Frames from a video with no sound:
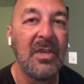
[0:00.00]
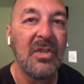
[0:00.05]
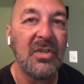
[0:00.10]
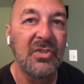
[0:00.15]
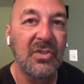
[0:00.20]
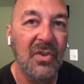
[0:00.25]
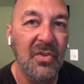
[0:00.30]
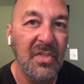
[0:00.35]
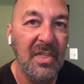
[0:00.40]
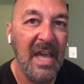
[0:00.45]

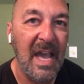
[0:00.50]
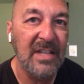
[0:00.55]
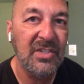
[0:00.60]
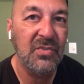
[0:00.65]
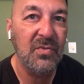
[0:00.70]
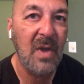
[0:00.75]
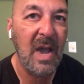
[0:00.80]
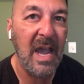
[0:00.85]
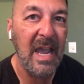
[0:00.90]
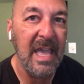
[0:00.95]
So that's
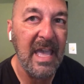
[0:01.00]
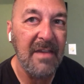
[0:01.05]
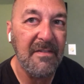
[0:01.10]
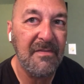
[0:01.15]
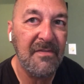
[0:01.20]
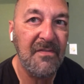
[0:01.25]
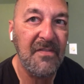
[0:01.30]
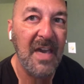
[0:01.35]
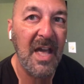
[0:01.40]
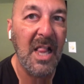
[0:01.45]
why it
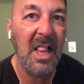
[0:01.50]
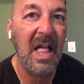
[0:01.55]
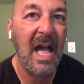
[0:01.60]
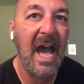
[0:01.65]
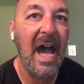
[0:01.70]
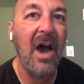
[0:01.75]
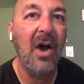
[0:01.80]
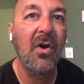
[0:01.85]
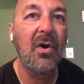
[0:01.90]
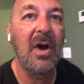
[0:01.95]
fell
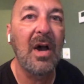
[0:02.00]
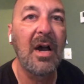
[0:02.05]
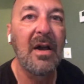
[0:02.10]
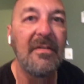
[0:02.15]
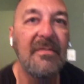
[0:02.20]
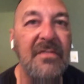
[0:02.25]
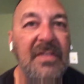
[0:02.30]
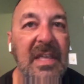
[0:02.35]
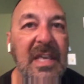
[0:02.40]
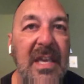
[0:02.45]
out
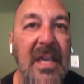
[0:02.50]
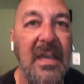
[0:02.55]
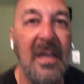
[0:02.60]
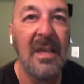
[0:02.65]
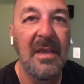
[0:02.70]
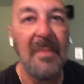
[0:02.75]
of the